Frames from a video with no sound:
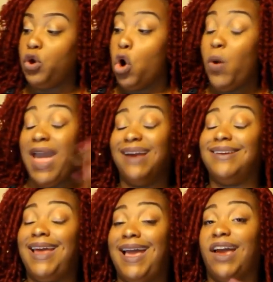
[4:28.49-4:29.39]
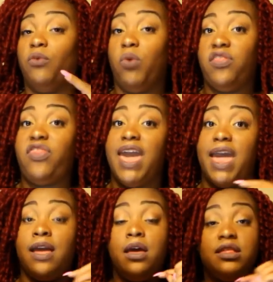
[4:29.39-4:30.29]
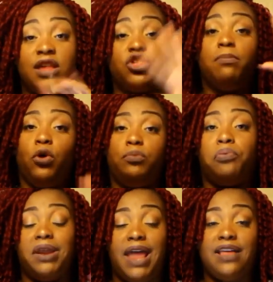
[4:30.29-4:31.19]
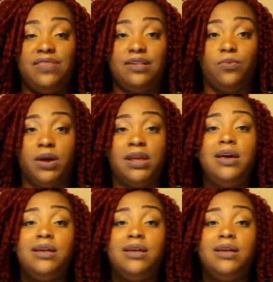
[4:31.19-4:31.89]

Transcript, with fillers: go hand in hand with a such a bold print like this one.